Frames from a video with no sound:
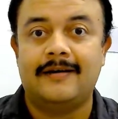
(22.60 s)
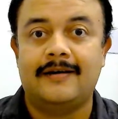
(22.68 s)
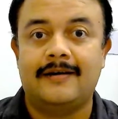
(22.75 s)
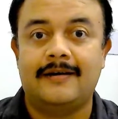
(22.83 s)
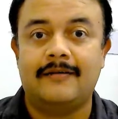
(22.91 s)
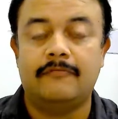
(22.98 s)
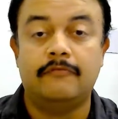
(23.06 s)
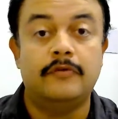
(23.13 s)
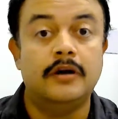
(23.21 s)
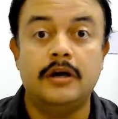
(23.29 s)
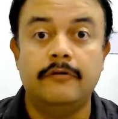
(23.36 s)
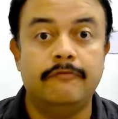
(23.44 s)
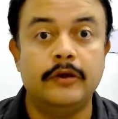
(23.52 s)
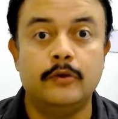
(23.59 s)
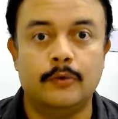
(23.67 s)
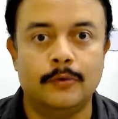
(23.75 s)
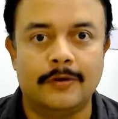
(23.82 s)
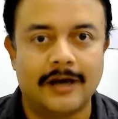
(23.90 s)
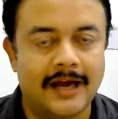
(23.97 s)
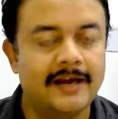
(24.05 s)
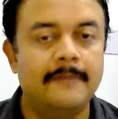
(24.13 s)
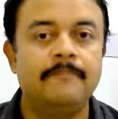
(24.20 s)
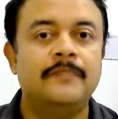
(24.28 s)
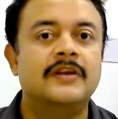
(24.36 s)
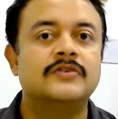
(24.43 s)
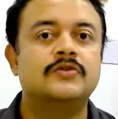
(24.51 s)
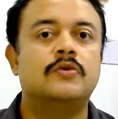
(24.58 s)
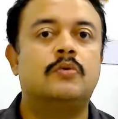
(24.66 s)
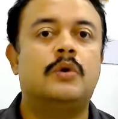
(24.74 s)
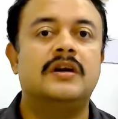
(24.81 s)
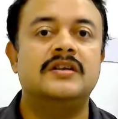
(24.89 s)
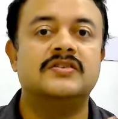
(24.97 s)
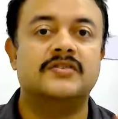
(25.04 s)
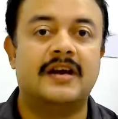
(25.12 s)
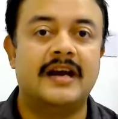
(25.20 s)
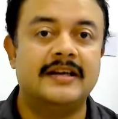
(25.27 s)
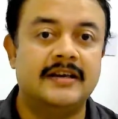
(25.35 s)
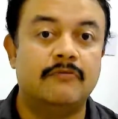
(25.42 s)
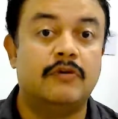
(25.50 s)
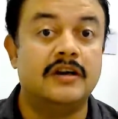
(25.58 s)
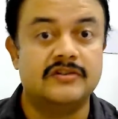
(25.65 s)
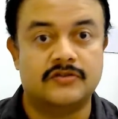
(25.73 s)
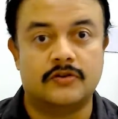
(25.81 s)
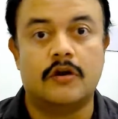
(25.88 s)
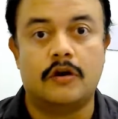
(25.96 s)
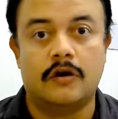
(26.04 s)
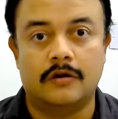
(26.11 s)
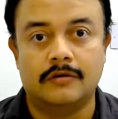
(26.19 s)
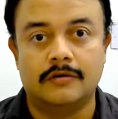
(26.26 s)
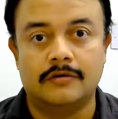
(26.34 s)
worldview, right? So what is right and what is wrong,